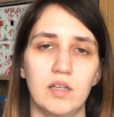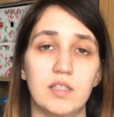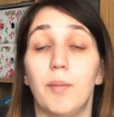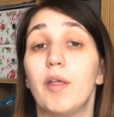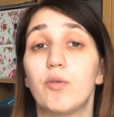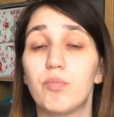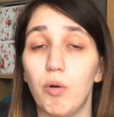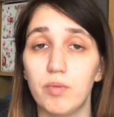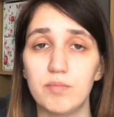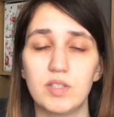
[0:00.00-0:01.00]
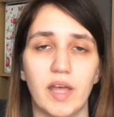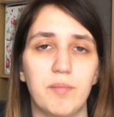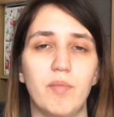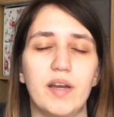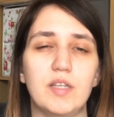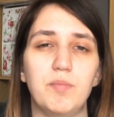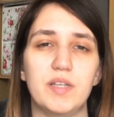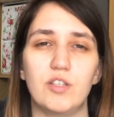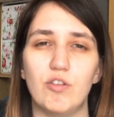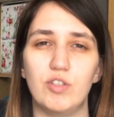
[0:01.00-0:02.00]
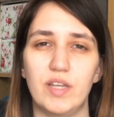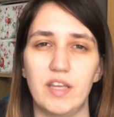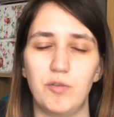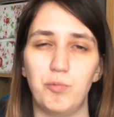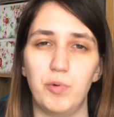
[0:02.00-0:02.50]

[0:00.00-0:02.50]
Some other problems that might be associated